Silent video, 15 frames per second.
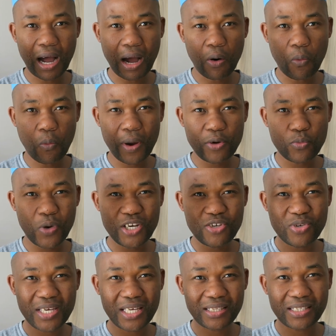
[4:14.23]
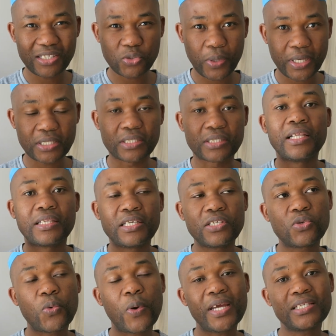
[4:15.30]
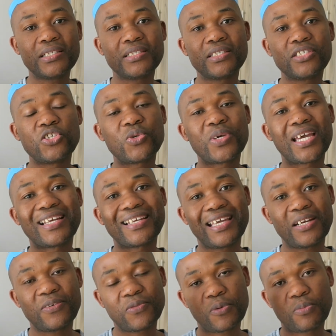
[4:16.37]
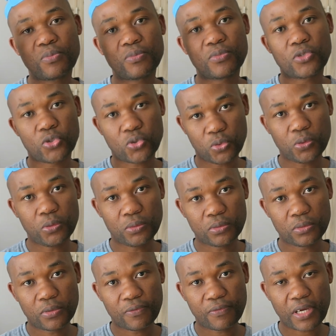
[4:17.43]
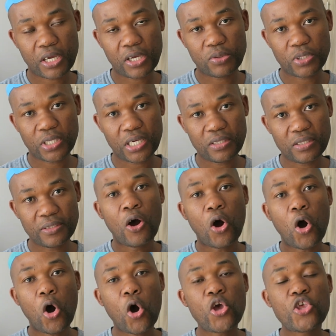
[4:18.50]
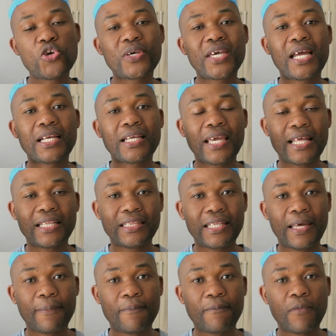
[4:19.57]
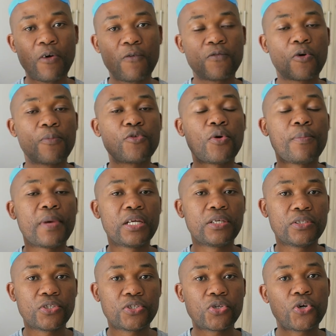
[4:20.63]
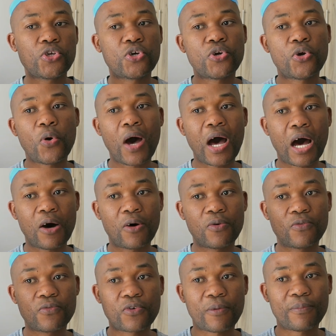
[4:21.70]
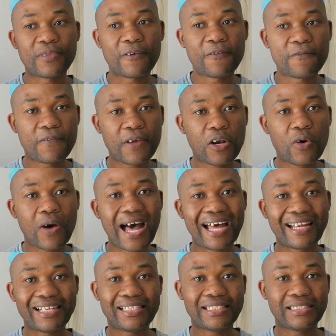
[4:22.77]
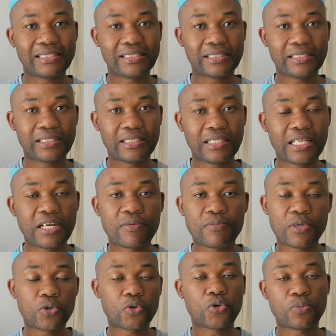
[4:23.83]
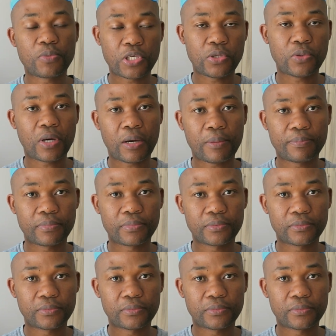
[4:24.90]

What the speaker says: Where do you get these questions? These questions you can get from school via education, or you can get them from your mentors or your know-how from the fellow analysts that have been grooming you up.